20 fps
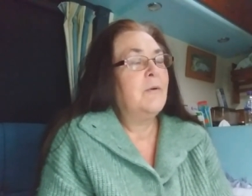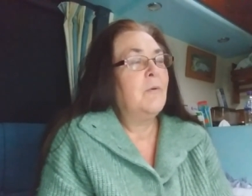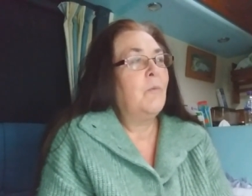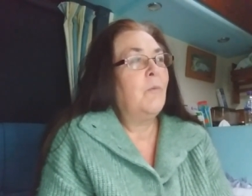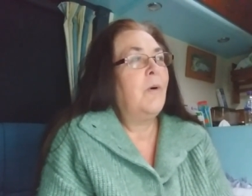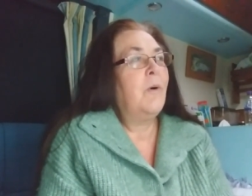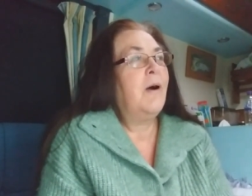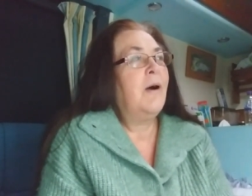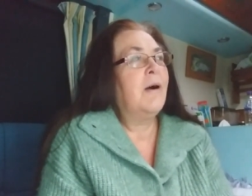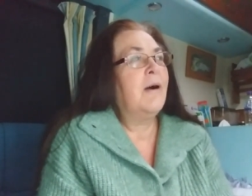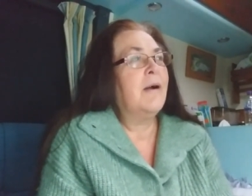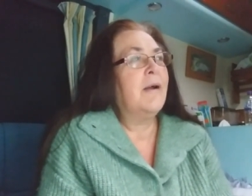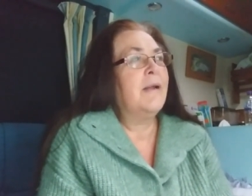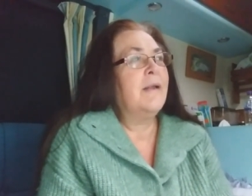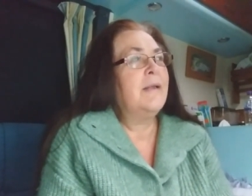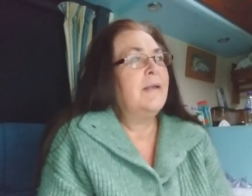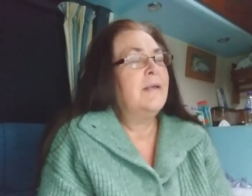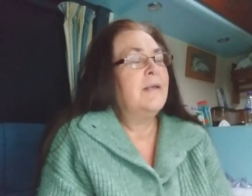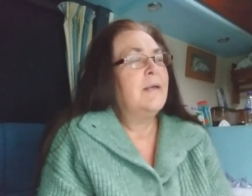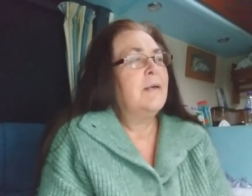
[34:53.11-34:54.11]

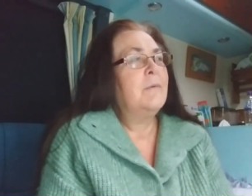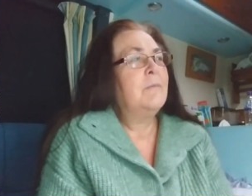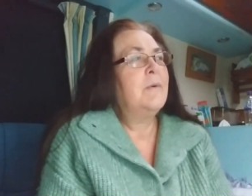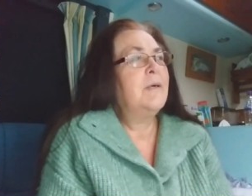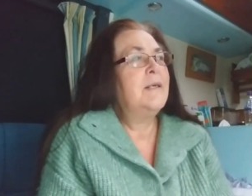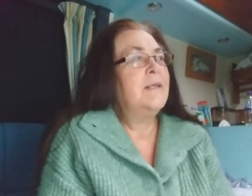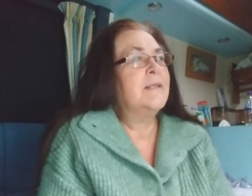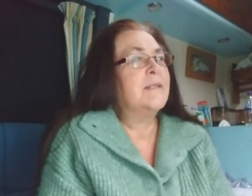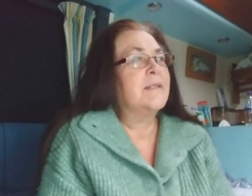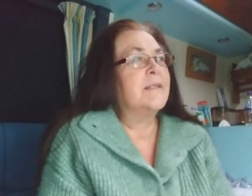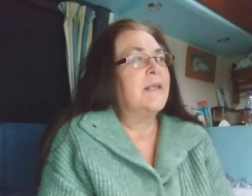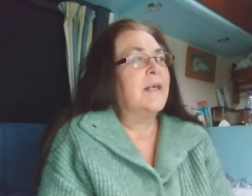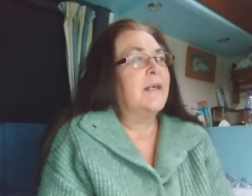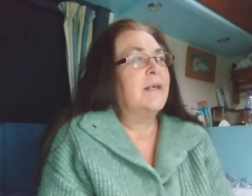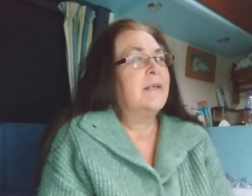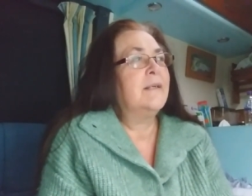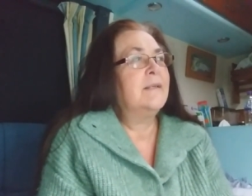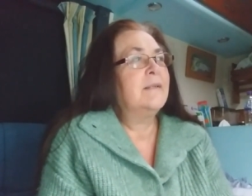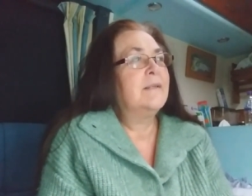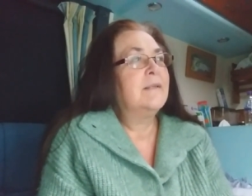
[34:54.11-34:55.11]
Why? Why is
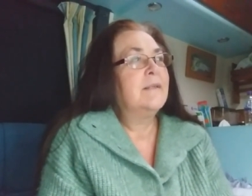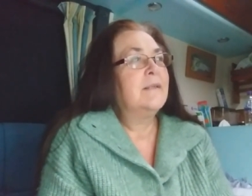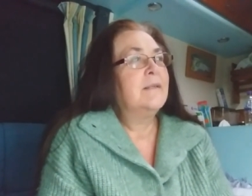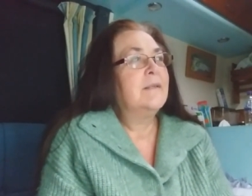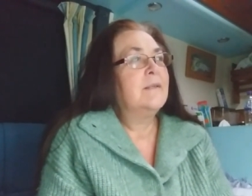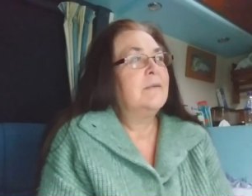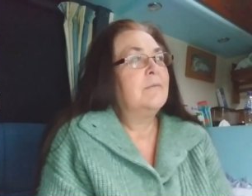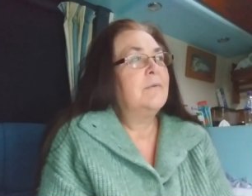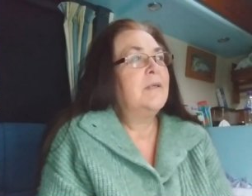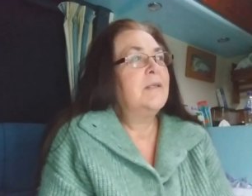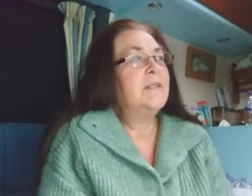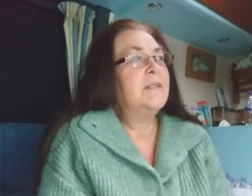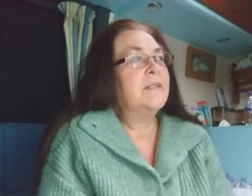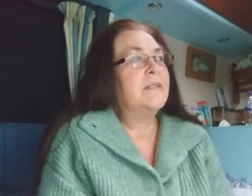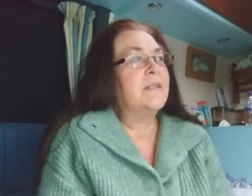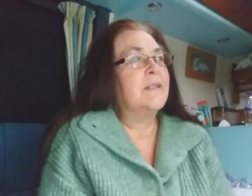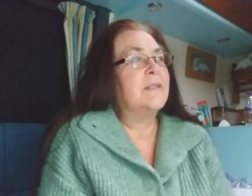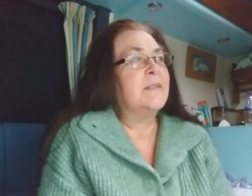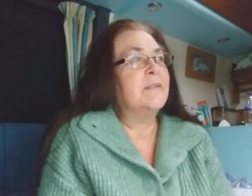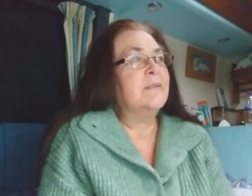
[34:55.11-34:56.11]
that? Why did
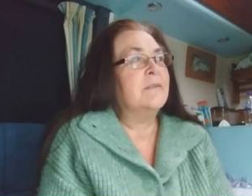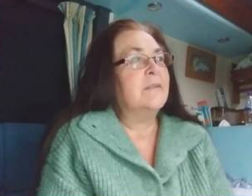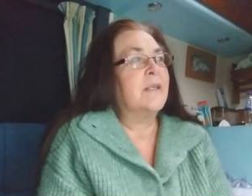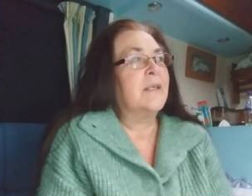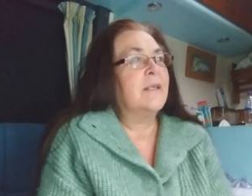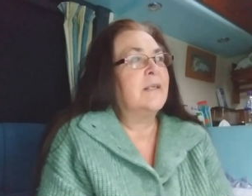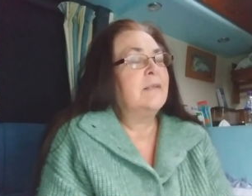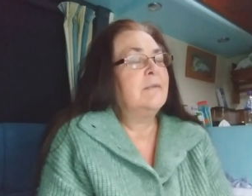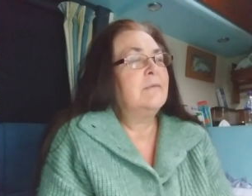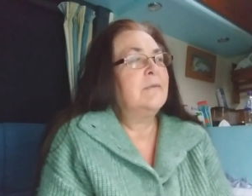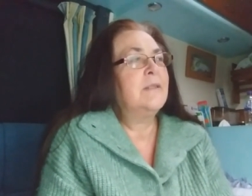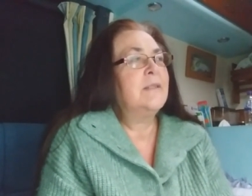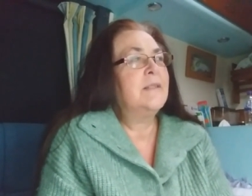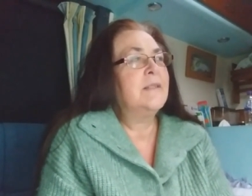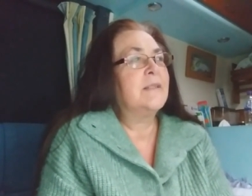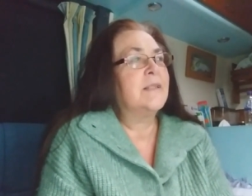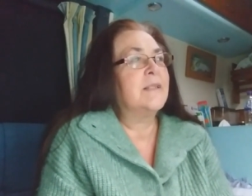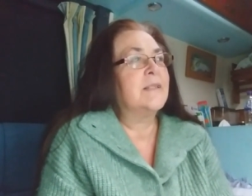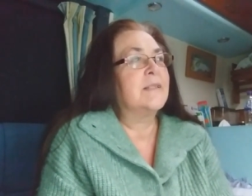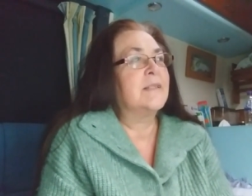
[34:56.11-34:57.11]
they do that? Why
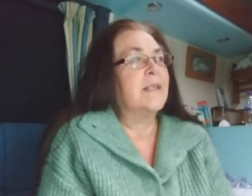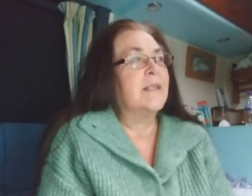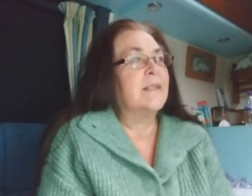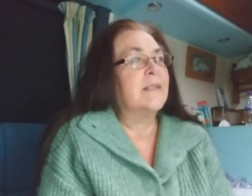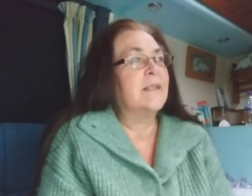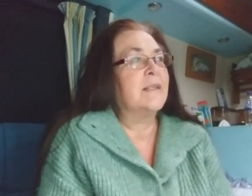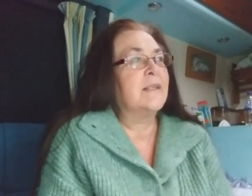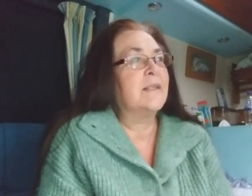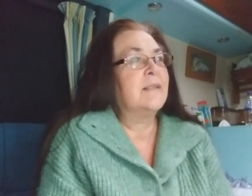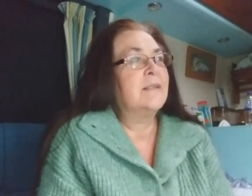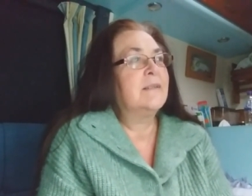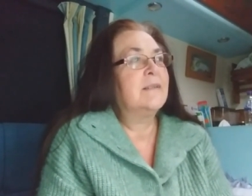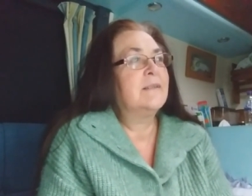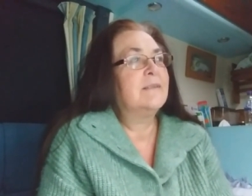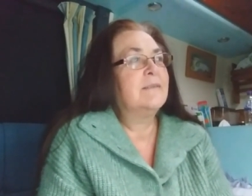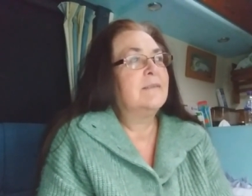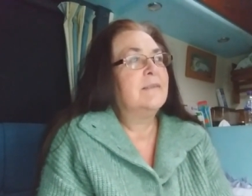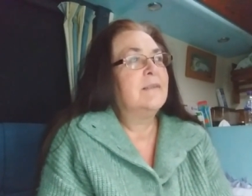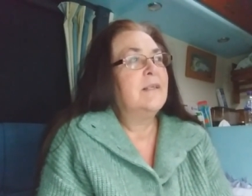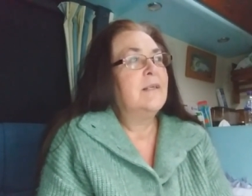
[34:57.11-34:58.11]
did they say that?
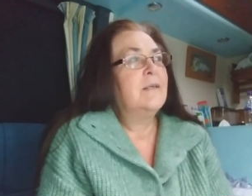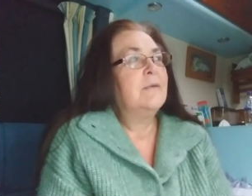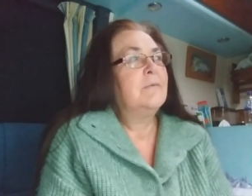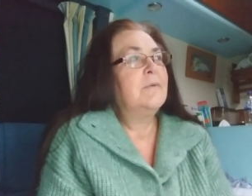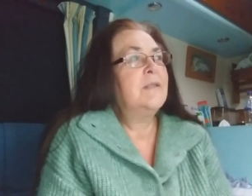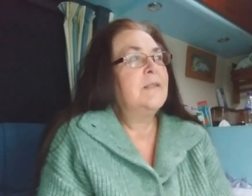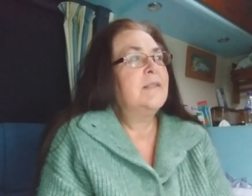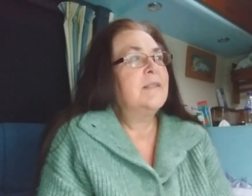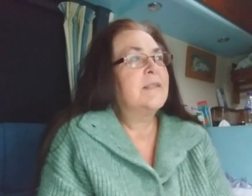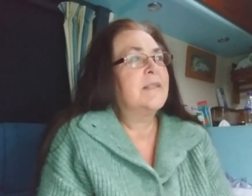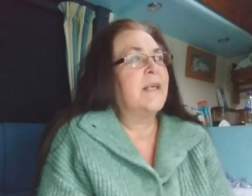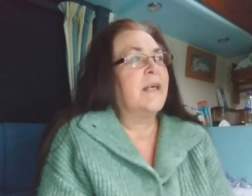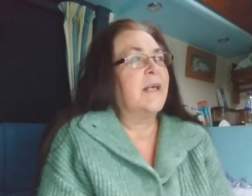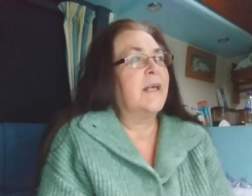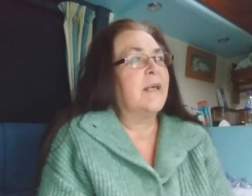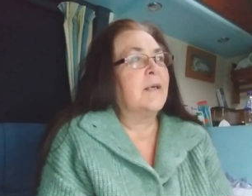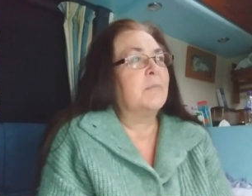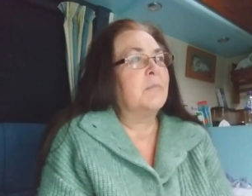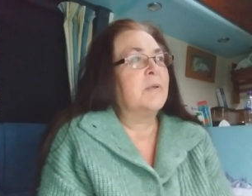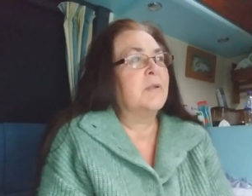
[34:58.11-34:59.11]
Why does that
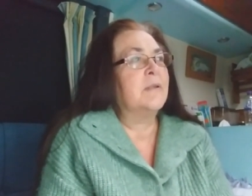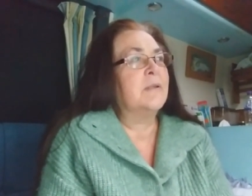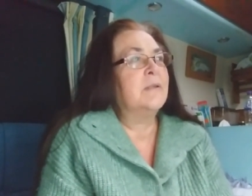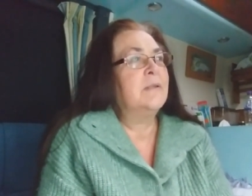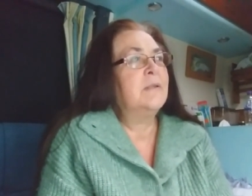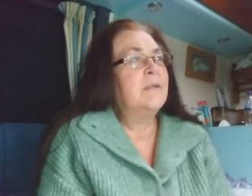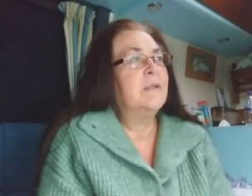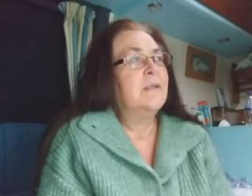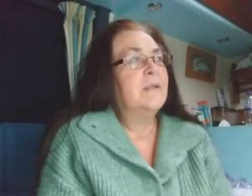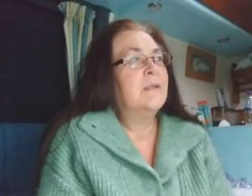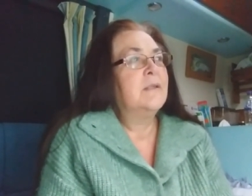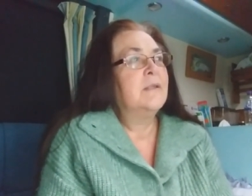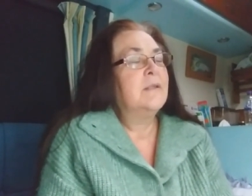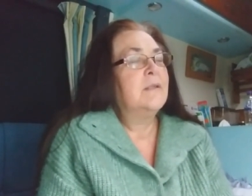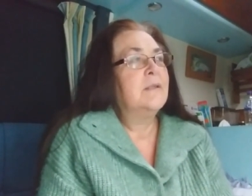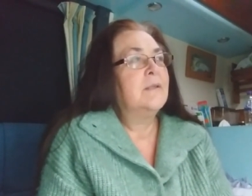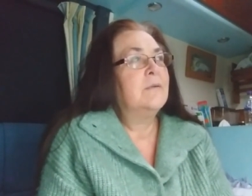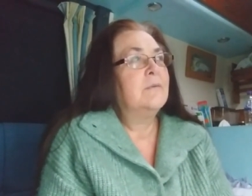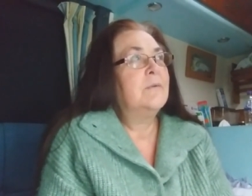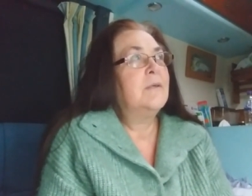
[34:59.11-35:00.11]
happen?
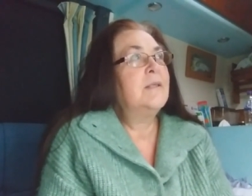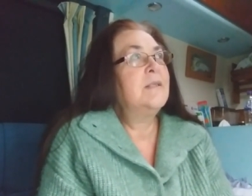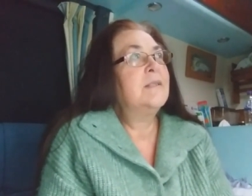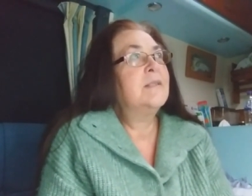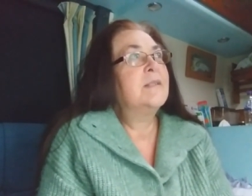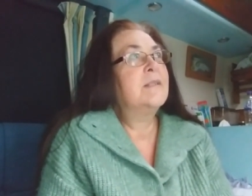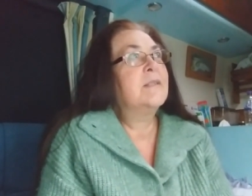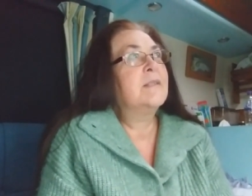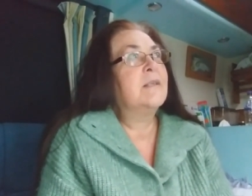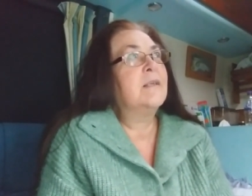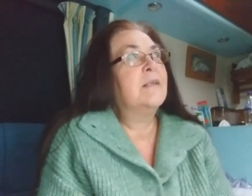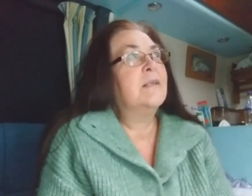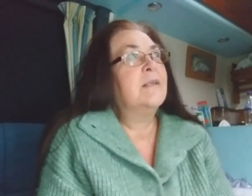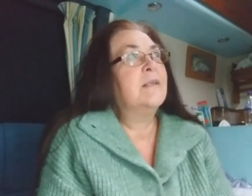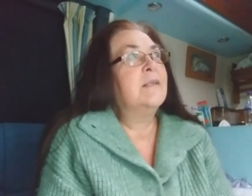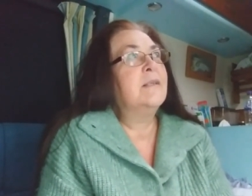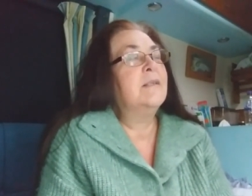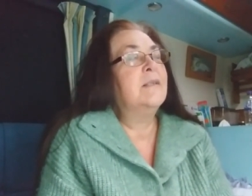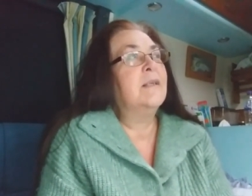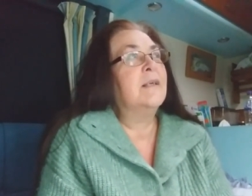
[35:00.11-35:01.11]
Why is the
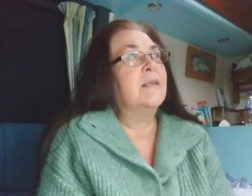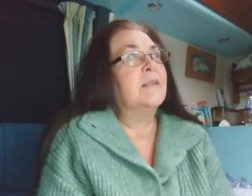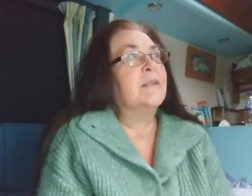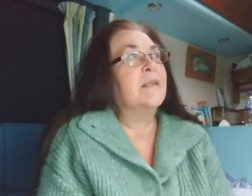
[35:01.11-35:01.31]
sky like